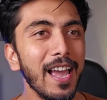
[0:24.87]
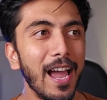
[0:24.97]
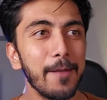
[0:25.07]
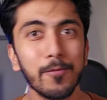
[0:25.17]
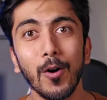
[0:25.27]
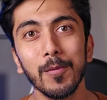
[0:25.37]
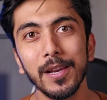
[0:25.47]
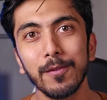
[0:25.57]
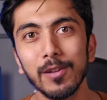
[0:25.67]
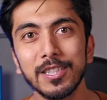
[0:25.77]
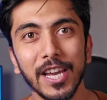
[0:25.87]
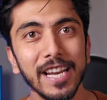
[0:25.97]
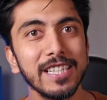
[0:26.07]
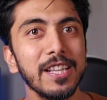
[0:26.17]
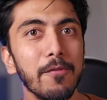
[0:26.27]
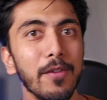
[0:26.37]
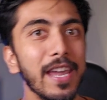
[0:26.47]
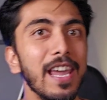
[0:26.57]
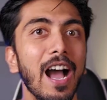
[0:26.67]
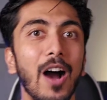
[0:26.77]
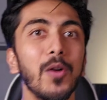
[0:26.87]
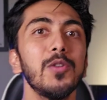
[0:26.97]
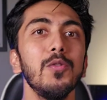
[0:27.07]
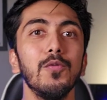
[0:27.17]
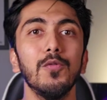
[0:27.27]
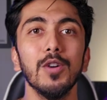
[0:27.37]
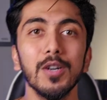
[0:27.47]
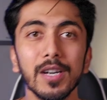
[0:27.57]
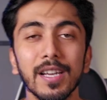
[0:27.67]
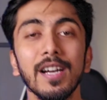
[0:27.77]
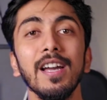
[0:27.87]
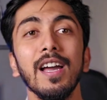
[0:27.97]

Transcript: and probably it will change the way how you work